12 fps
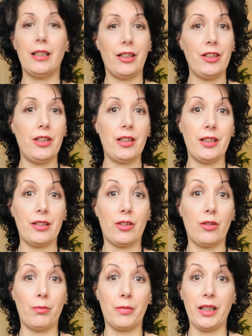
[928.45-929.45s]
I just
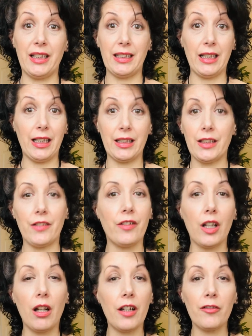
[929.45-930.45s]
got my zest for
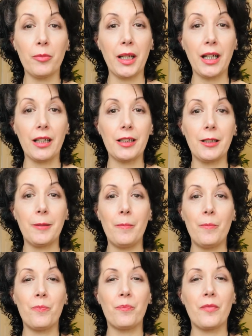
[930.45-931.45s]
life back.
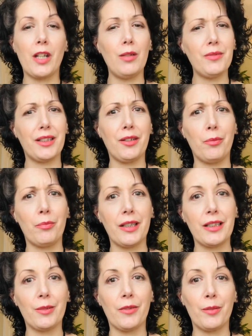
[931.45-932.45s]
I was so
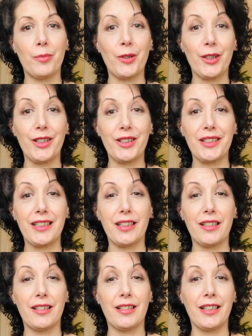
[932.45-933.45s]
impressed with the product
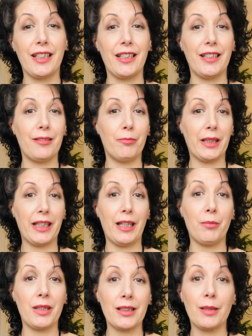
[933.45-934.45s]
that I
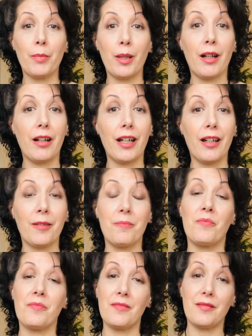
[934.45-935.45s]
became a supplier,
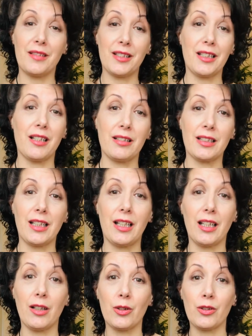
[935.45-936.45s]
started
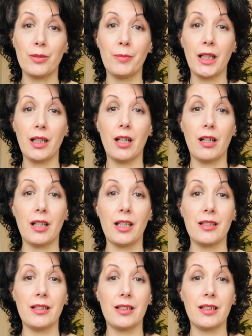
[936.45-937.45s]
selling it on to my
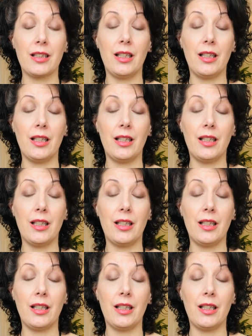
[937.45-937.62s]
clients.